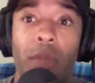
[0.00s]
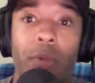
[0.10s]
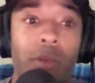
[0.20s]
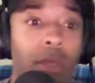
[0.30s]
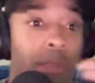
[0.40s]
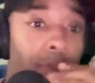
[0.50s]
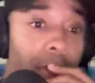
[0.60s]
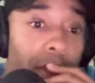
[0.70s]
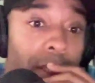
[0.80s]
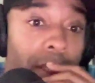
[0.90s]
He put he put
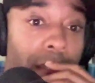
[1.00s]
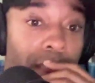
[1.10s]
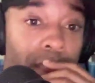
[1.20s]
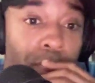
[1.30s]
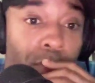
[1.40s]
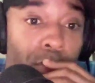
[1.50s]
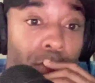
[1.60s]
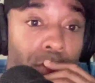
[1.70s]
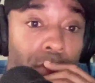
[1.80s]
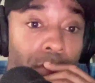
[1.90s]
a nasty move
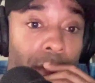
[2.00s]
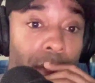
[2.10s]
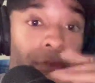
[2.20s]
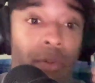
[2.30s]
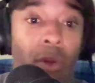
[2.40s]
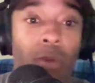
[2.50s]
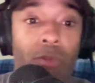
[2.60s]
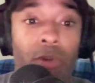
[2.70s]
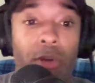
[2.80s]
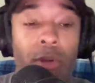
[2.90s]
on somebody, 11 yard
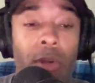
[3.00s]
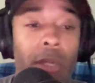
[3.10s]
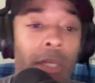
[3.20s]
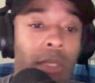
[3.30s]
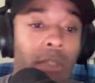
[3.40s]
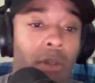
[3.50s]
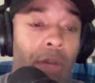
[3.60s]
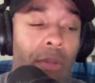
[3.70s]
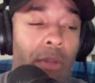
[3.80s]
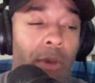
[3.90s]
run. So I
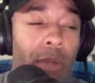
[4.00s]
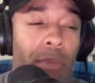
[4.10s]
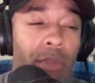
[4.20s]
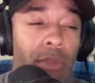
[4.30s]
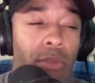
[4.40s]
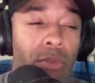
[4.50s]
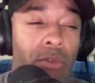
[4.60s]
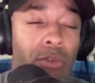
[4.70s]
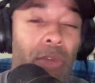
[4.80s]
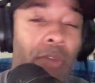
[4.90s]
think it might have been
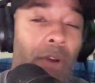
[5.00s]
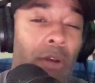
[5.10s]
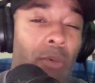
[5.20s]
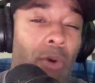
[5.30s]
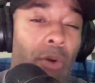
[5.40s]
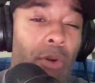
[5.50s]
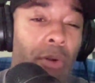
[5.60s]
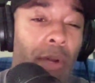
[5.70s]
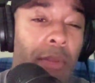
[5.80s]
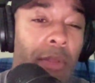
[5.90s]
Trayvon
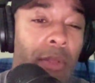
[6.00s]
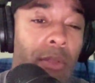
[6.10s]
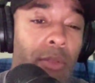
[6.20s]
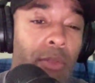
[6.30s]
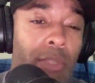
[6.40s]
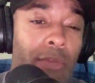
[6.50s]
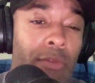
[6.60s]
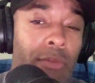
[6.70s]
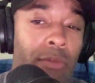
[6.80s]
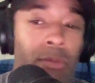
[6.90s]
Walker, I think number
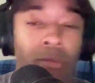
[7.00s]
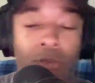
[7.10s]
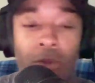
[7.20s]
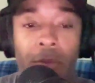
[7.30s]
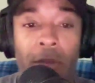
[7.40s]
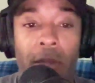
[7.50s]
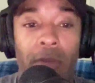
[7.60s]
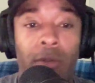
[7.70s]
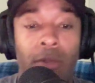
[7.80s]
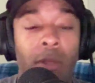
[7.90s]
seven for the
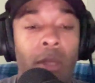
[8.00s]
Packers.